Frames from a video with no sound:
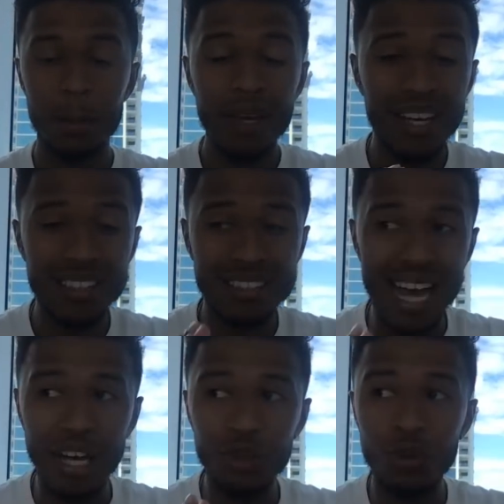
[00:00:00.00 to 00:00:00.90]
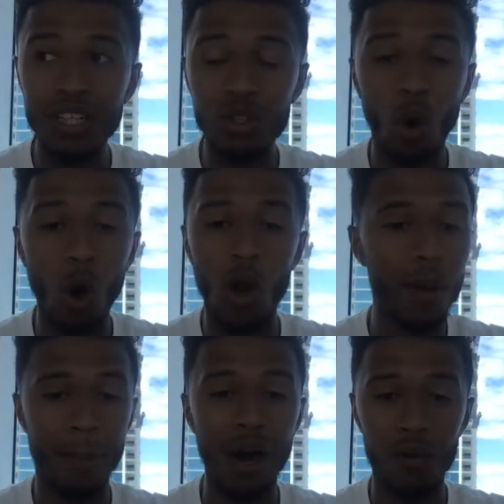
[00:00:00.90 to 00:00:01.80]
Because that's what it's all
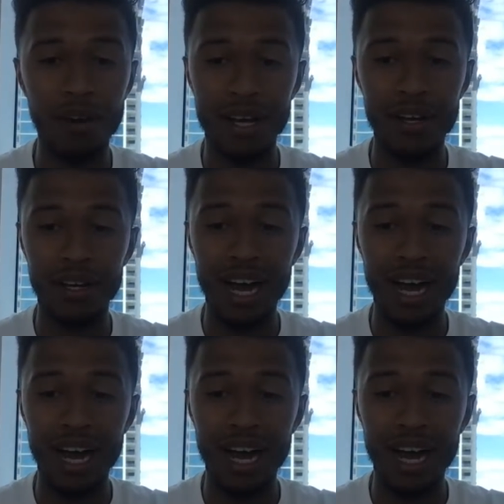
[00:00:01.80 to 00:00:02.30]
about right here,